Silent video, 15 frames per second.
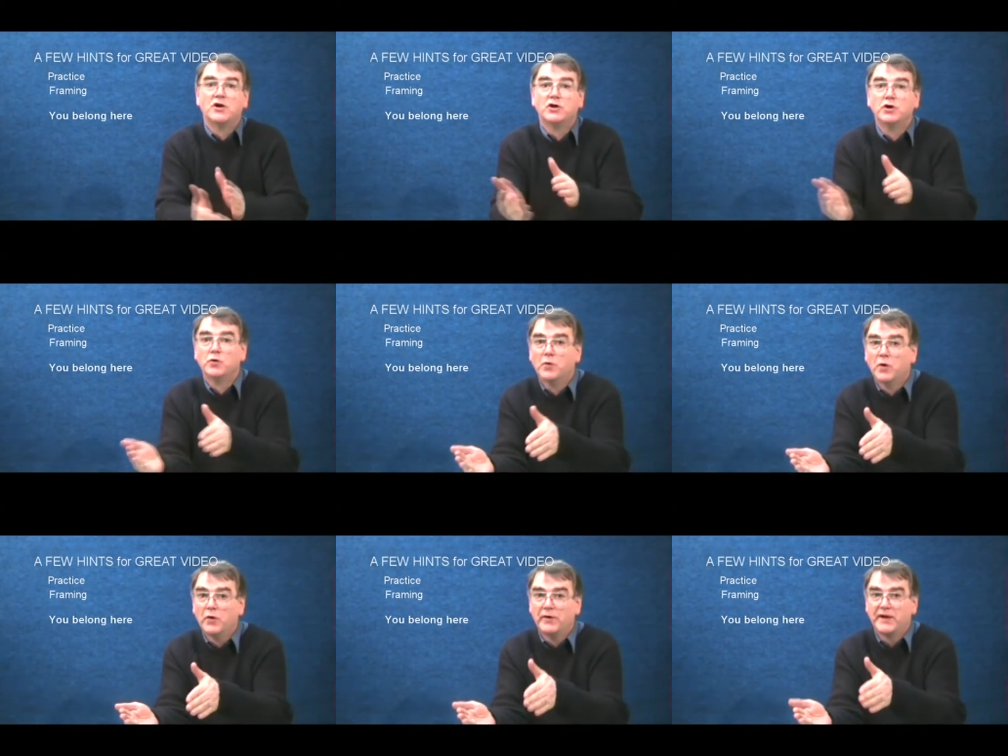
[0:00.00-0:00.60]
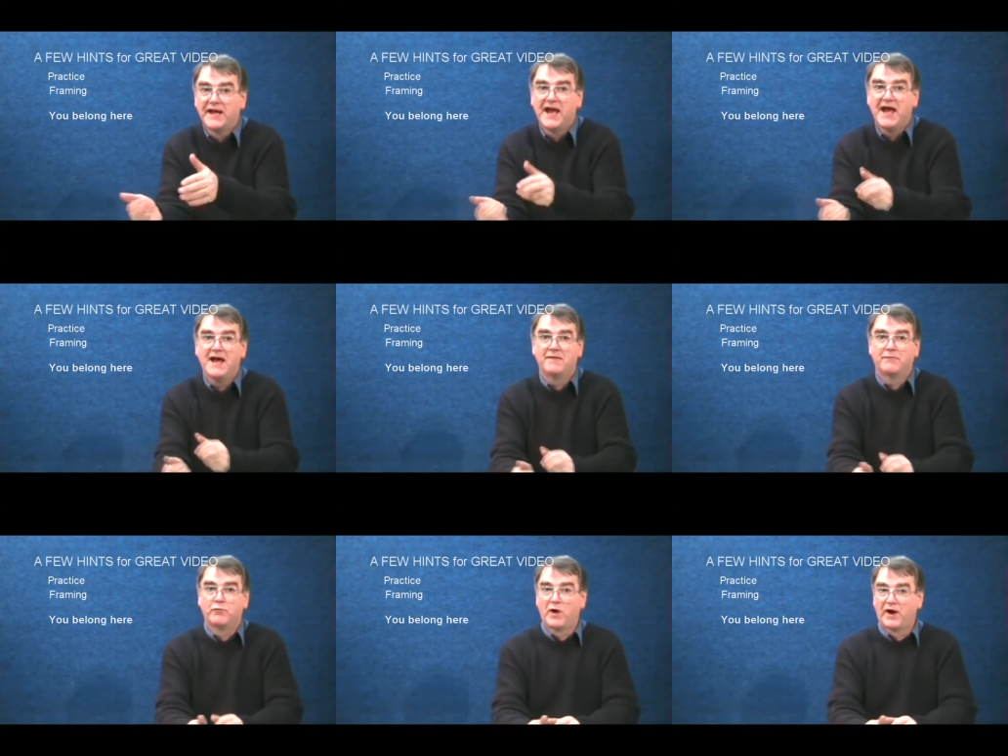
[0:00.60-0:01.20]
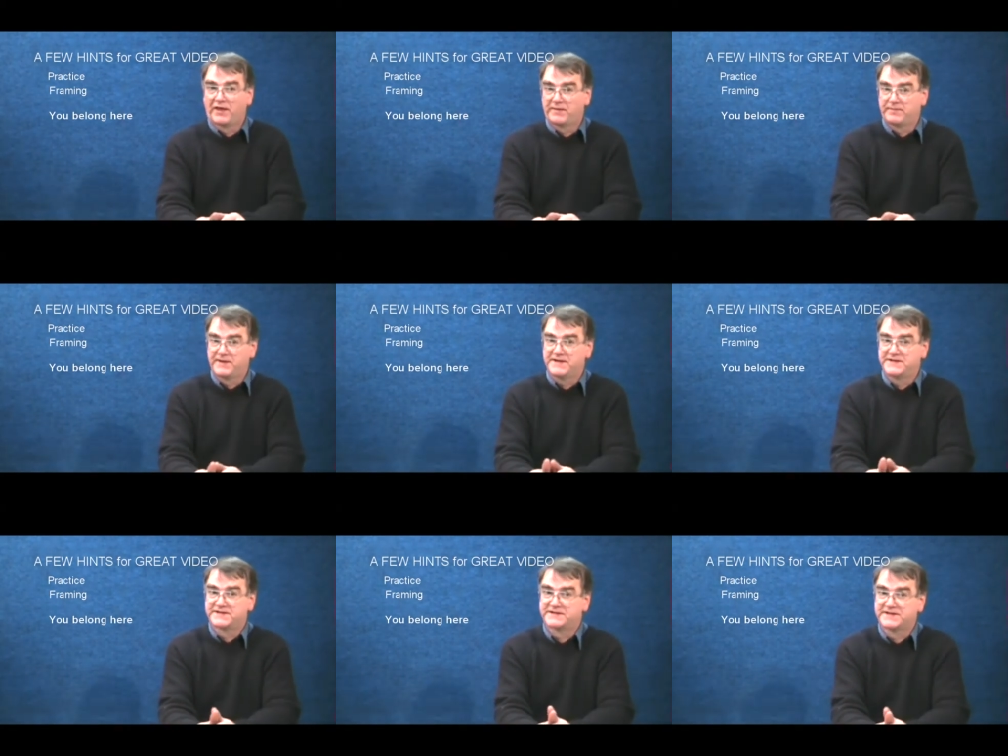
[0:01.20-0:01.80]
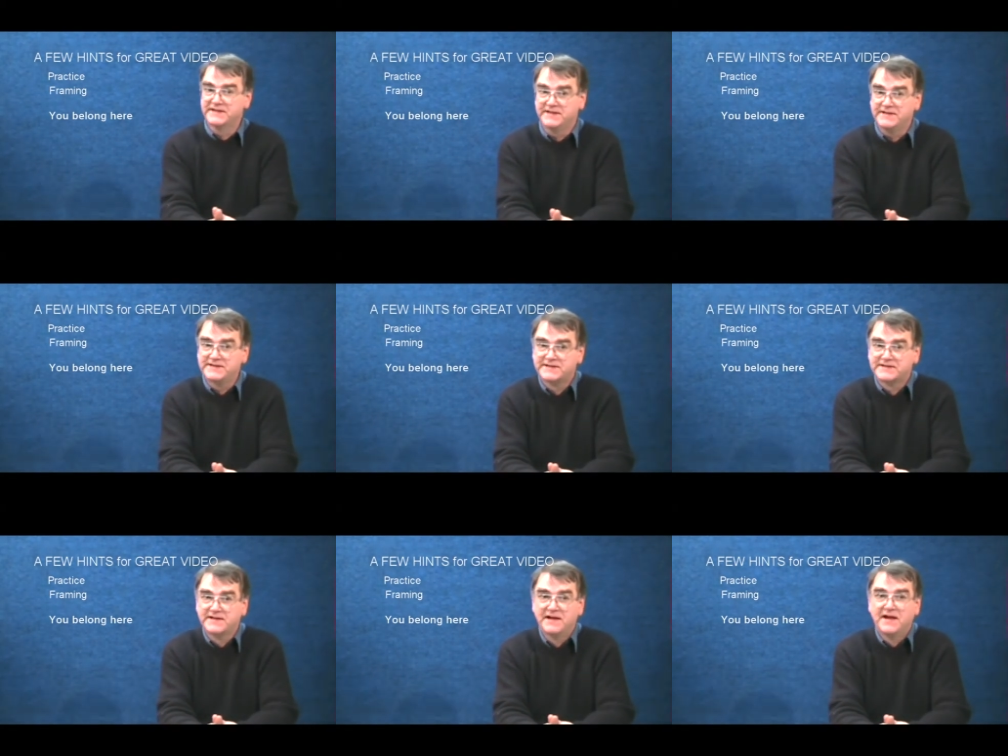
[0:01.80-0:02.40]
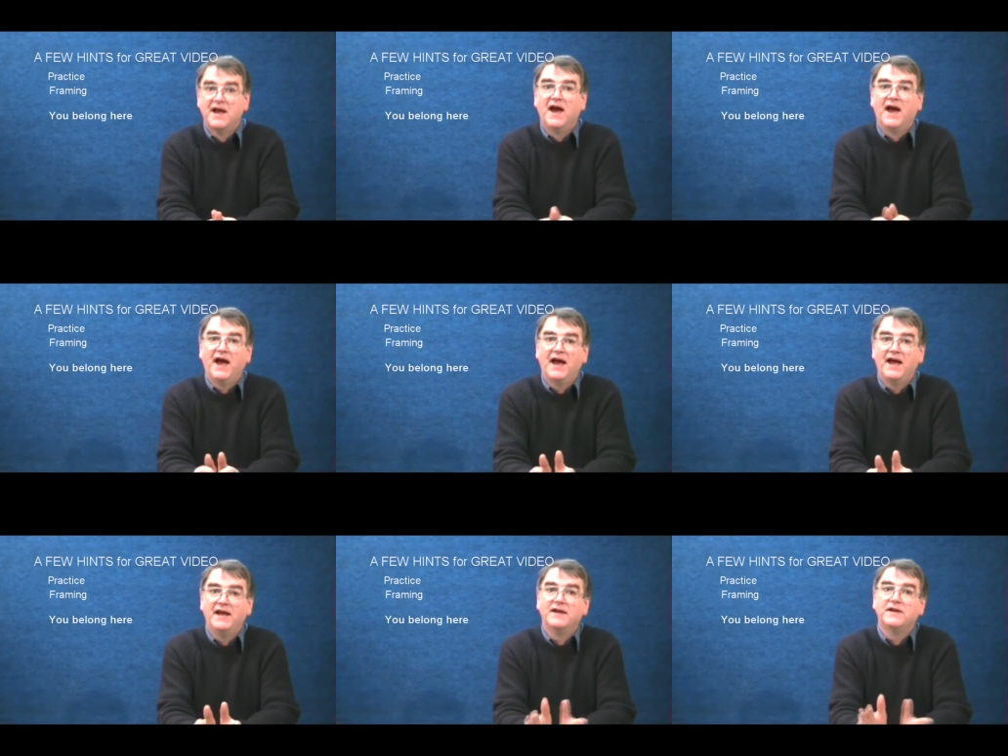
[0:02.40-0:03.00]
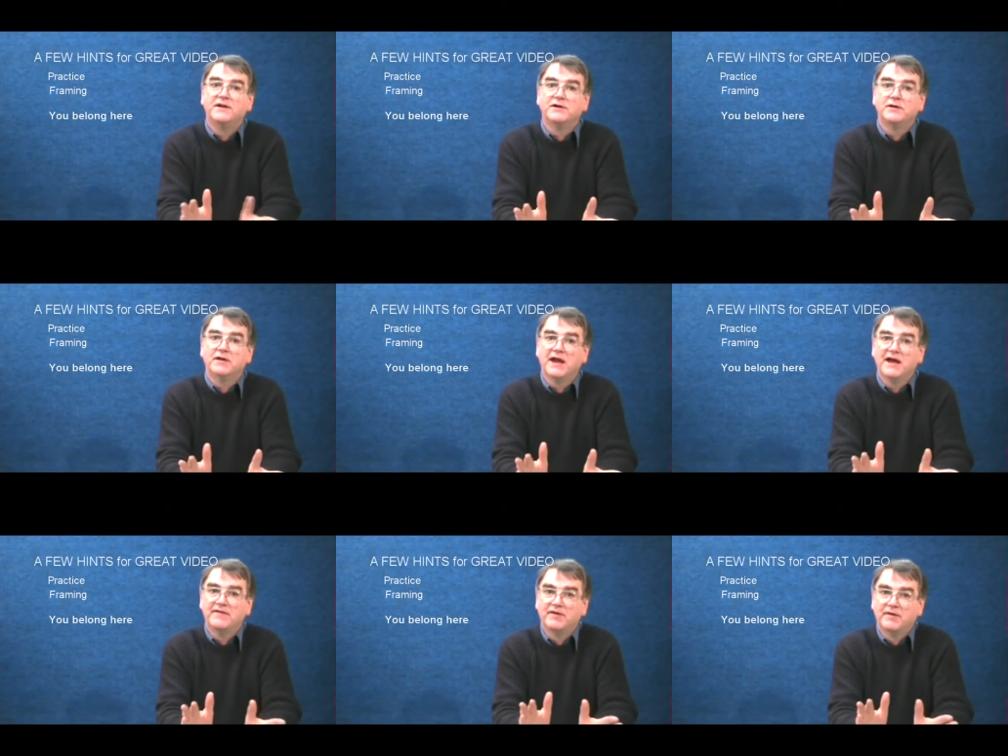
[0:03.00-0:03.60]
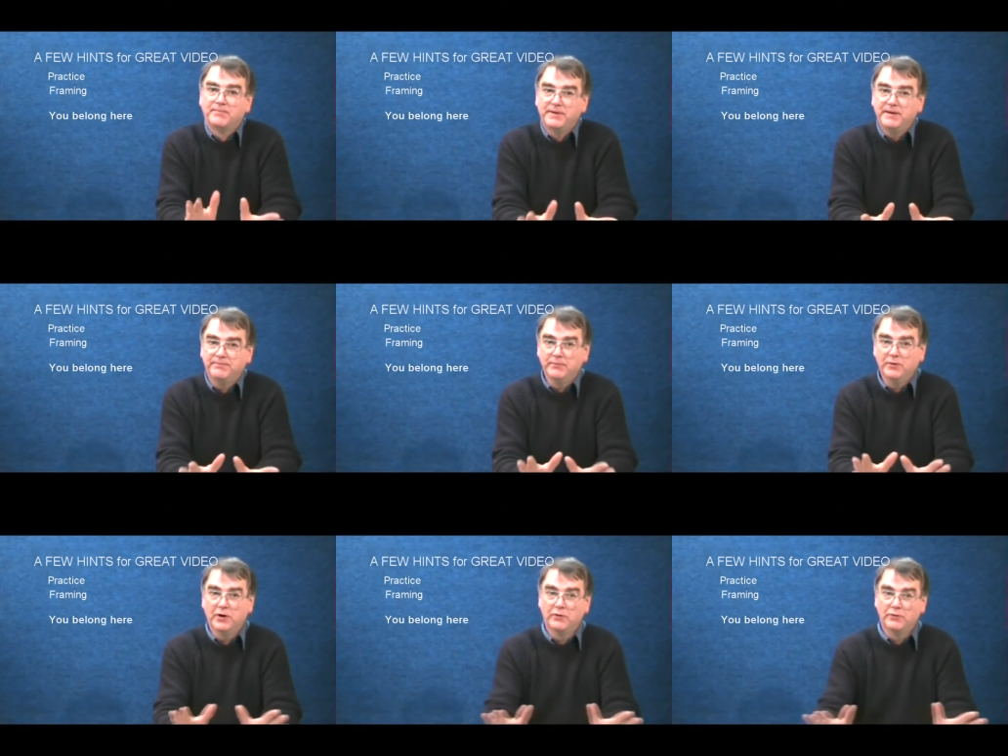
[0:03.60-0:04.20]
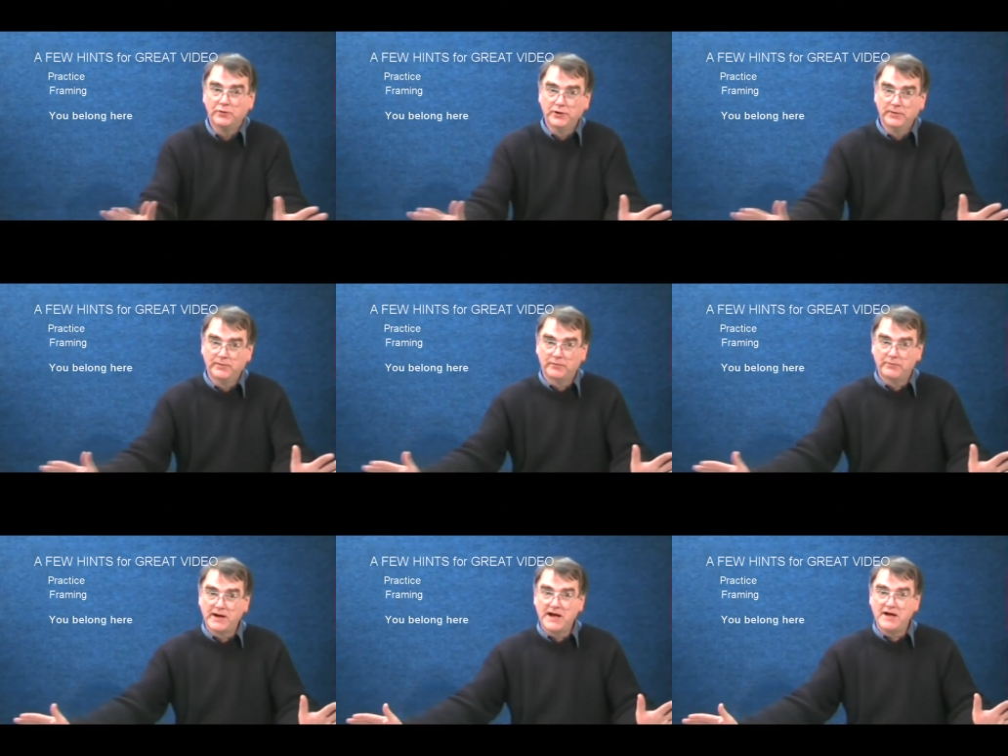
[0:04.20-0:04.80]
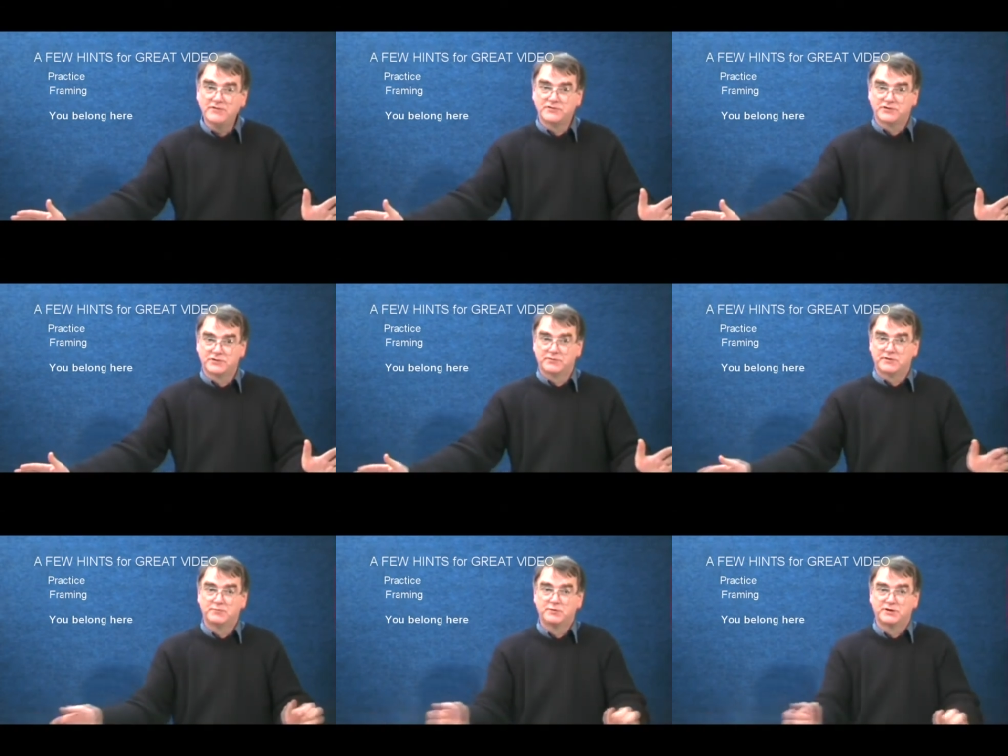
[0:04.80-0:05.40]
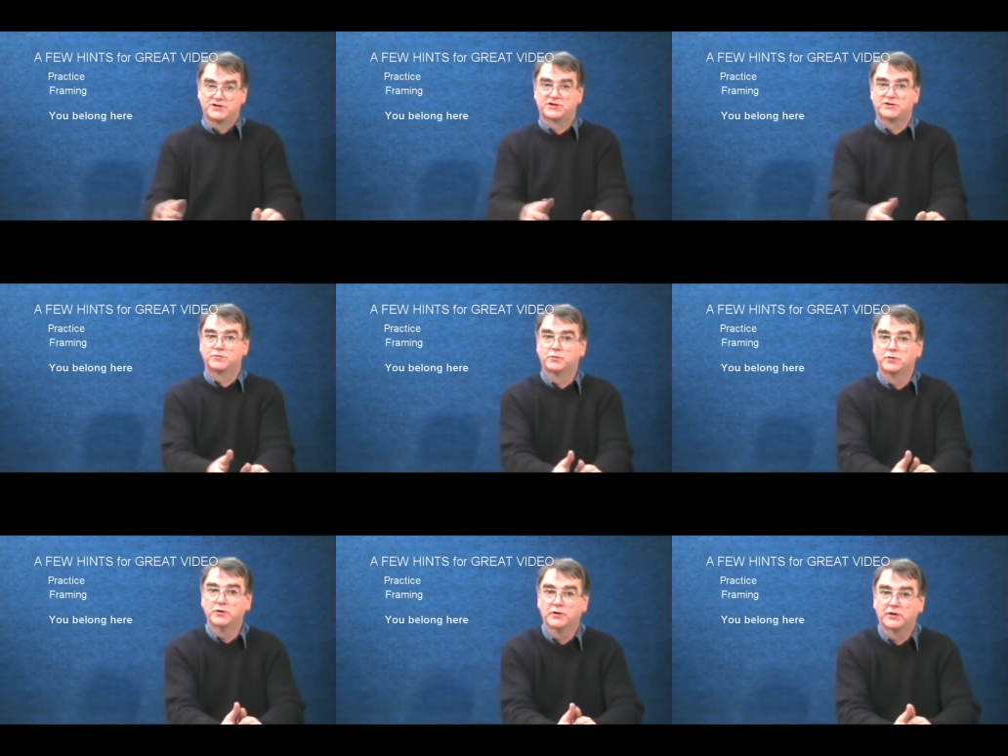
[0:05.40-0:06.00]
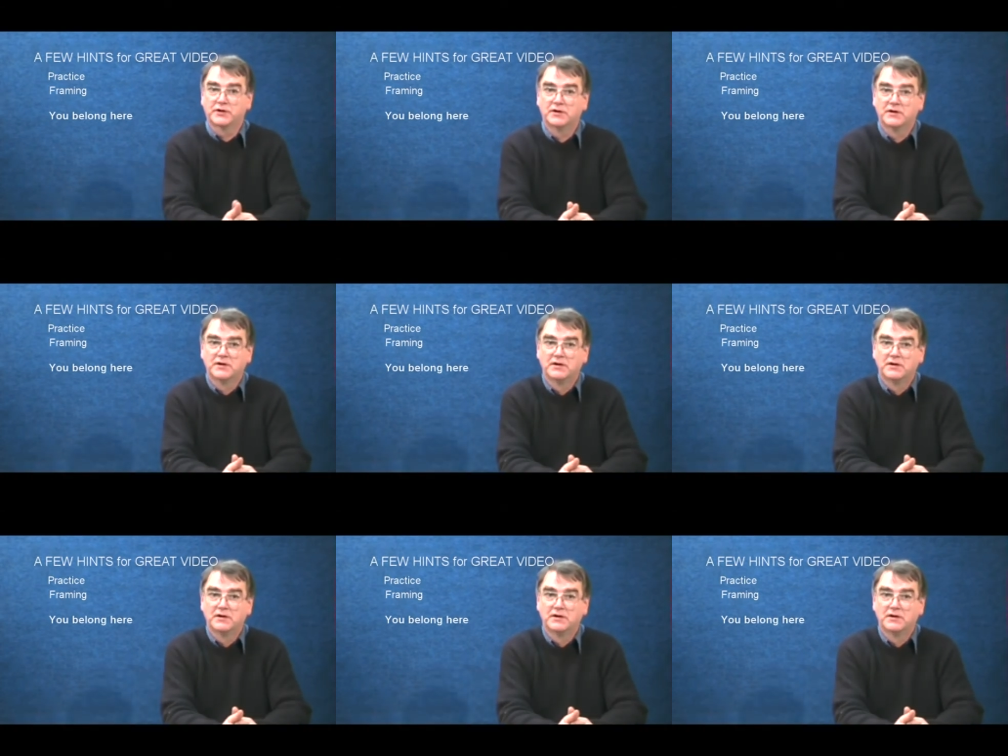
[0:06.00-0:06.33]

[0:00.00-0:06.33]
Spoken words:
You already have one of the best seats, and you'll have a bit more room around you in which to work.